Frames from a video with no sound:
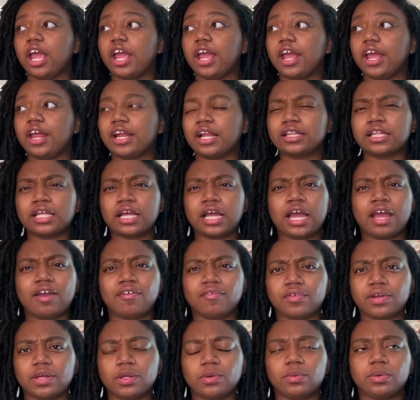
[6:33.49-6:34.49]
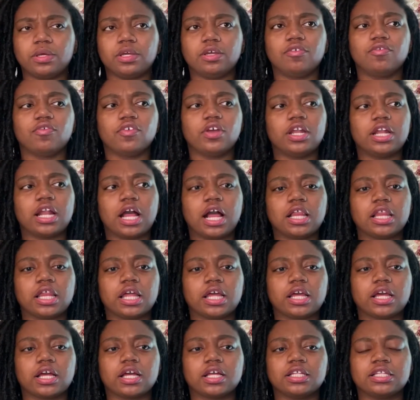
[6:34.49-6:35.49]
And I think I have red weave. And I
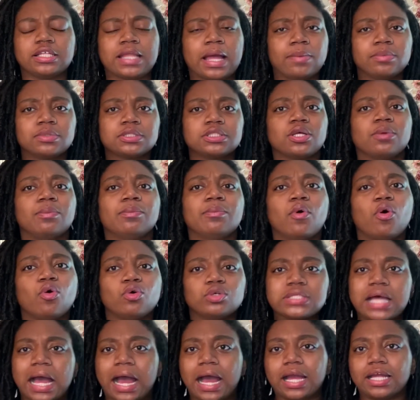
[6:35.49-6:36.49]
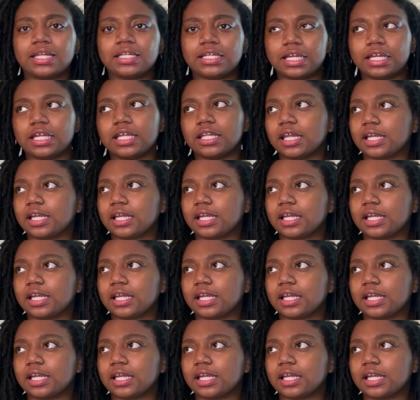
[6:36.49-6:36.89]
like, that was the most I did.